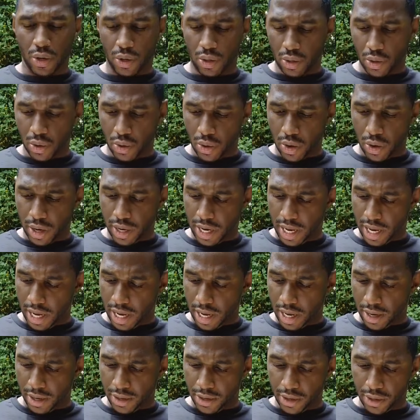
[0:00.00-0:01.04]
your Lord
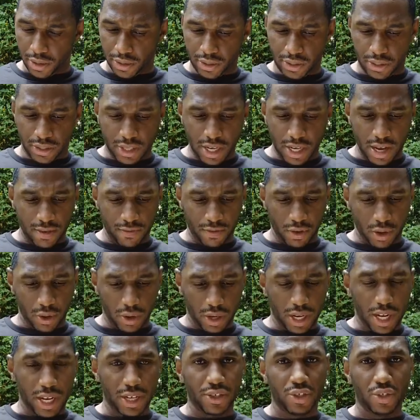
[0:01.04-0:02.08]
and your Savior
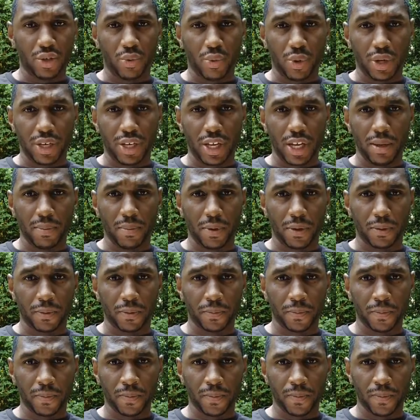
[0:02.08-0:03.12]
and as your Redeemer.
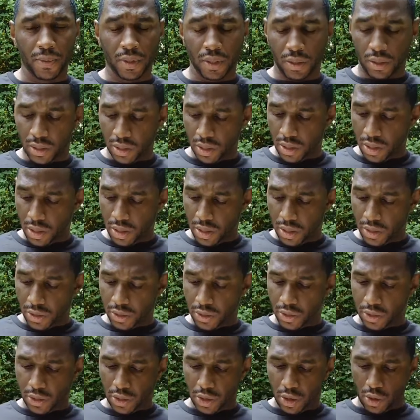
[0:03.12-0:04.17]

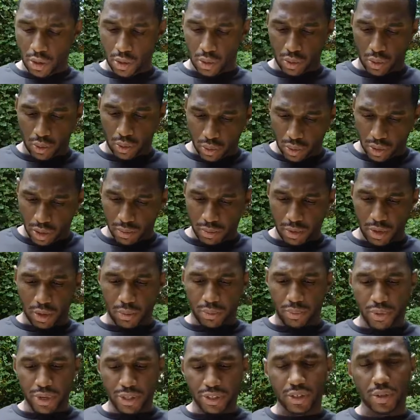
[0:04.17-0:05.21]
So, I'm going
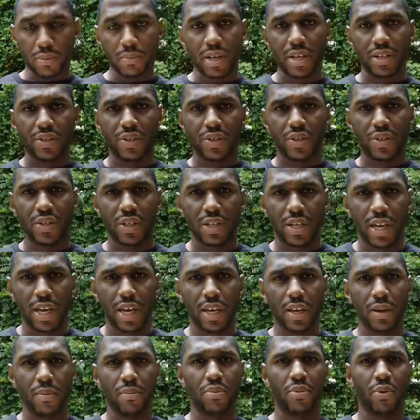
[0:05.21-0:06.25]
to preach a message
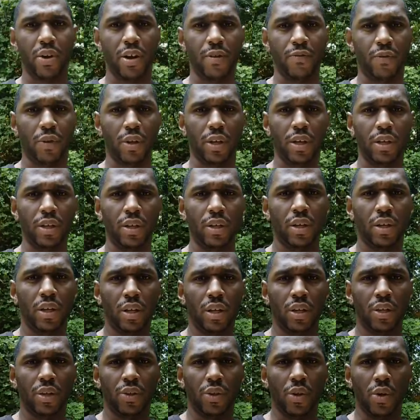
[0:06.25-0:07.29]
today, and prayerfully,
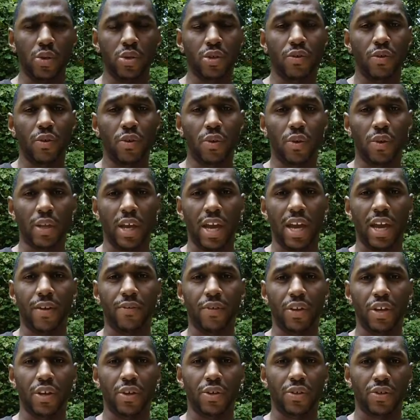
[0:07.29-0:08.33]
those of you that
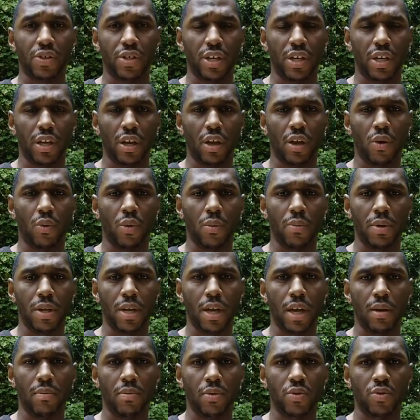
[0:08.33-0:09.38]
have ears to hear will
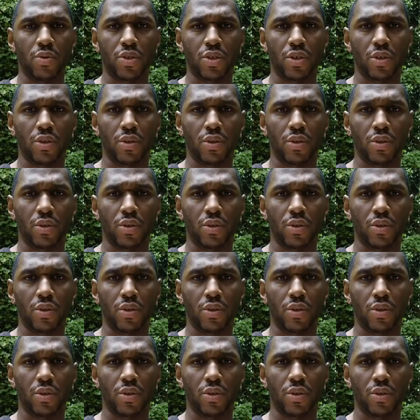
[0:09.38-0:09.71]
be able